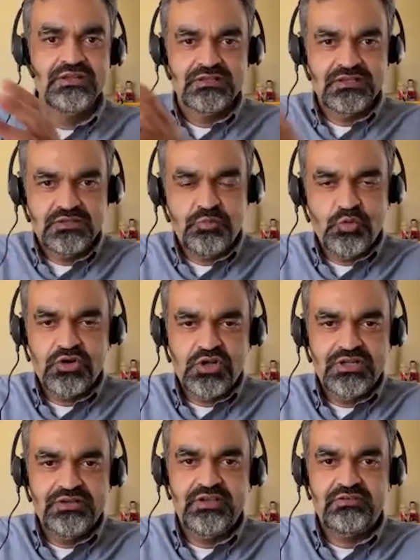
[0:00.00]
the poor
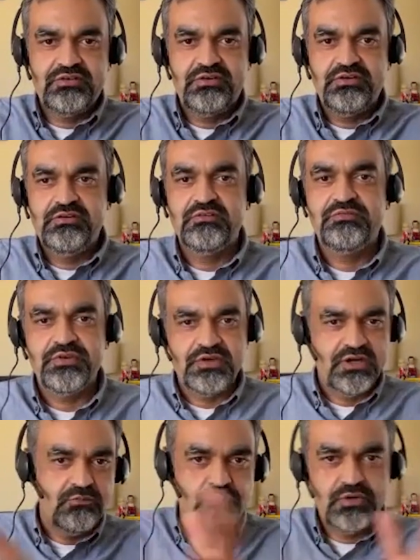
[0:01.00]
contact center agent figure
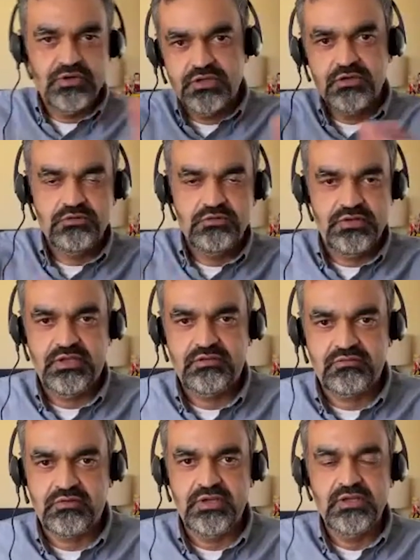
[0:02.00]
out where to go to
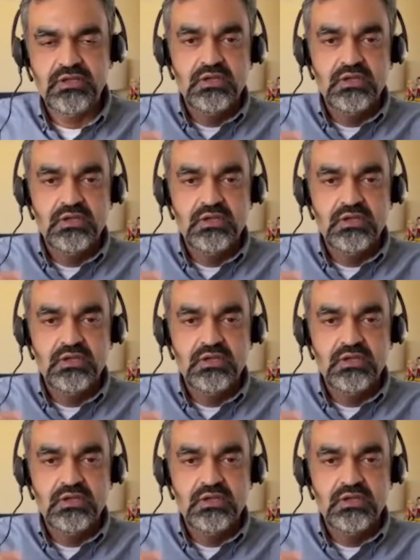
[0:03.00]
next, right?